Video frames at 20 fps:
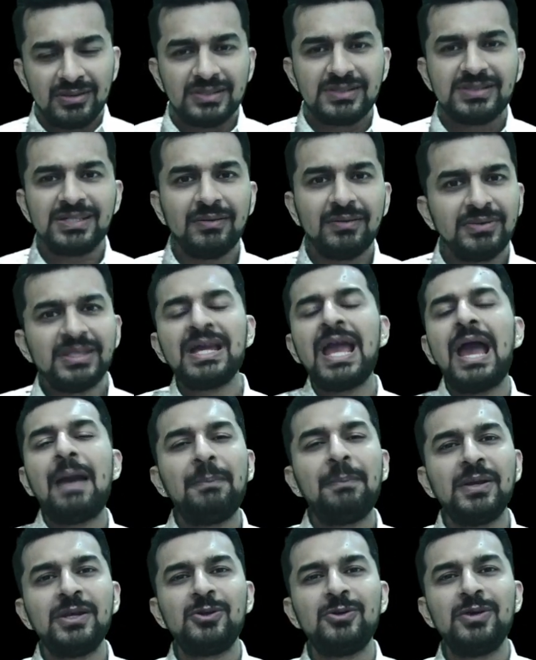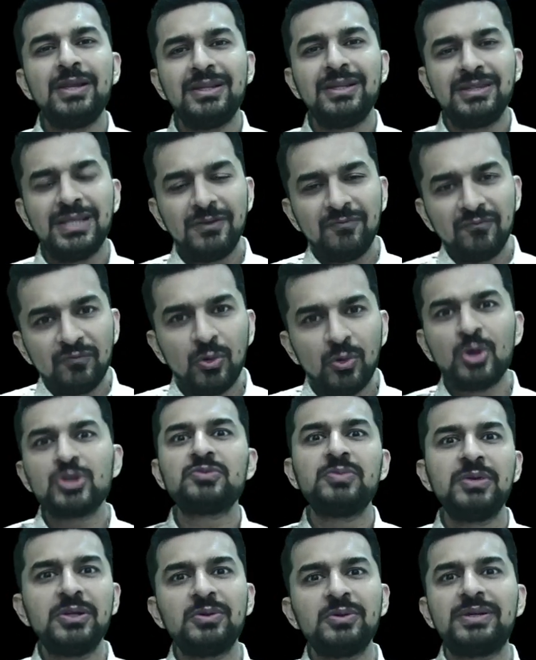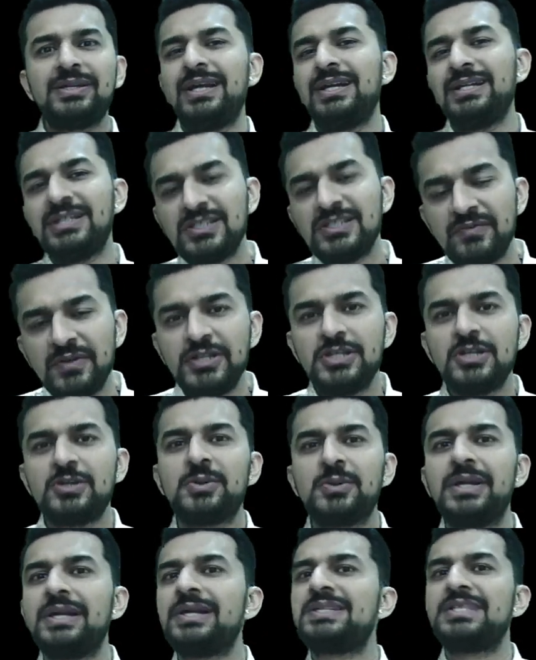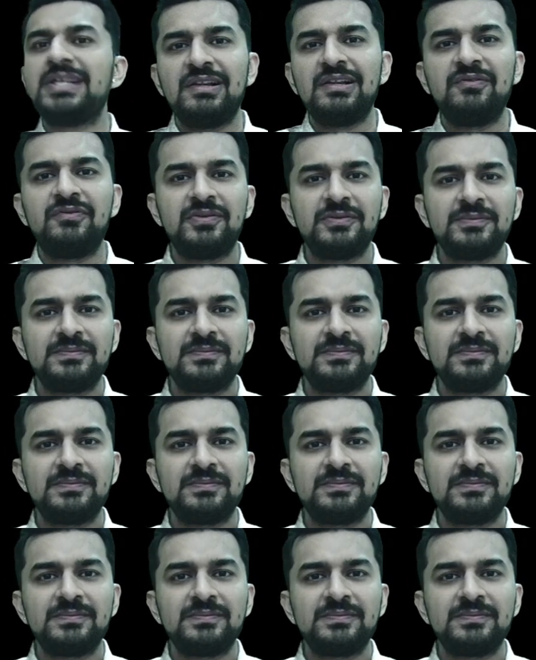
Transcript: something happened today and that forced me to create this video today itself.